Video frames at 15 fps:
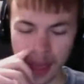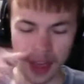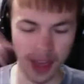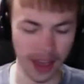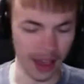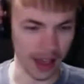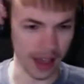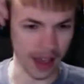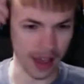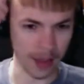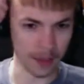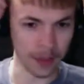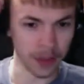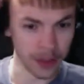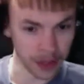
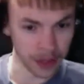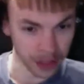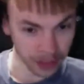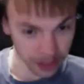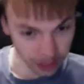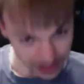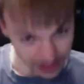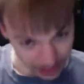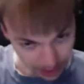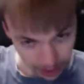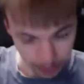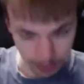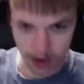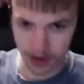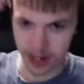The Libertarian
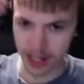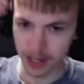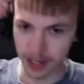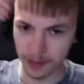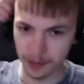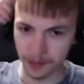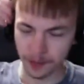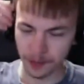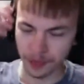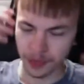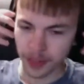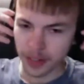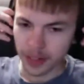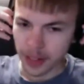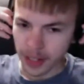Party,
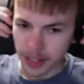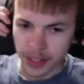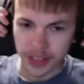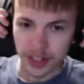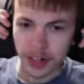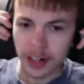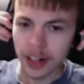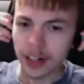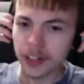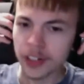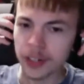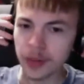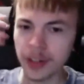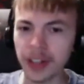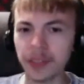sorry, I gotta adjust
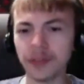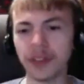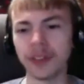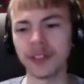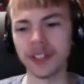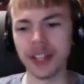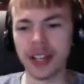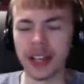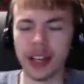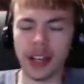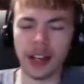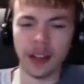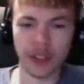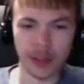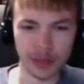my headphones.
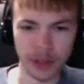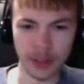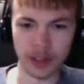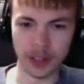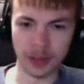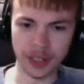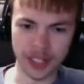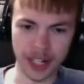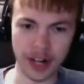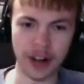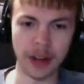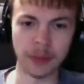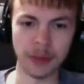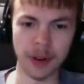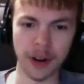The
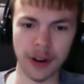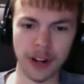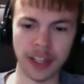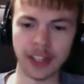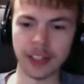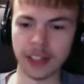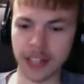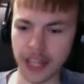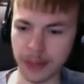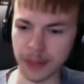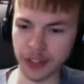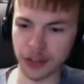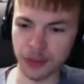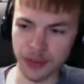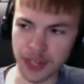Libertarian Party claims
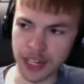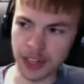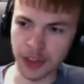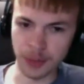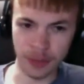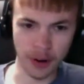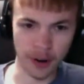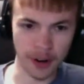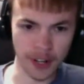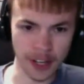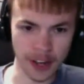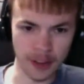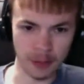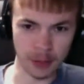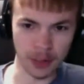to be the party
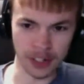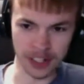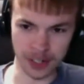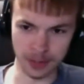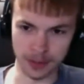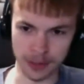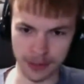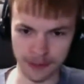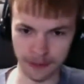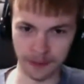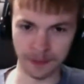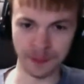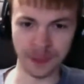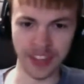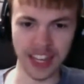of principle,
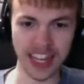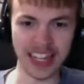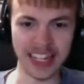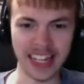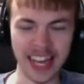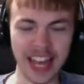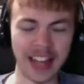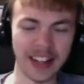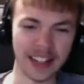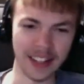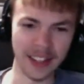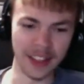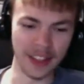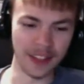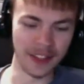and yet
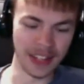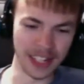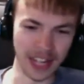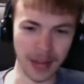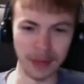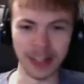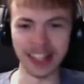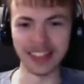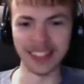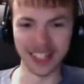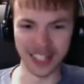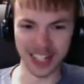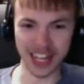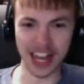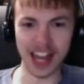they nominate this
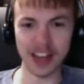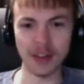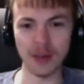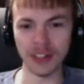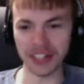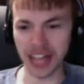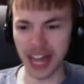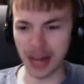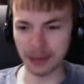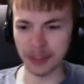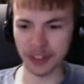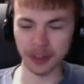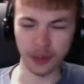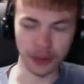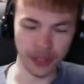guy who has
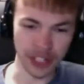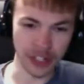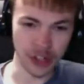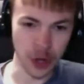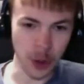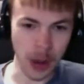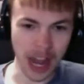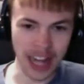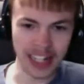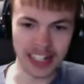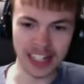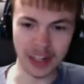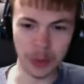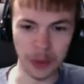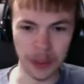absolutely no
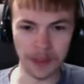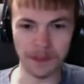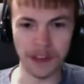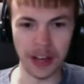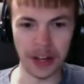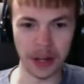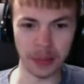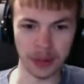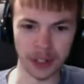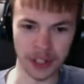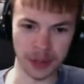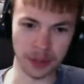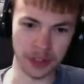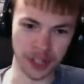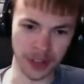idea what the founding
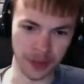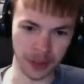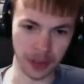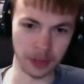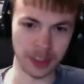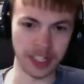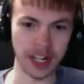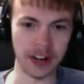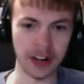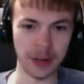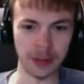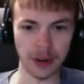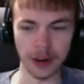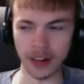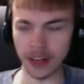principles of the Libertarian
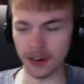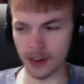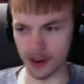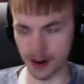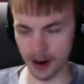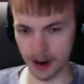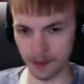Party are.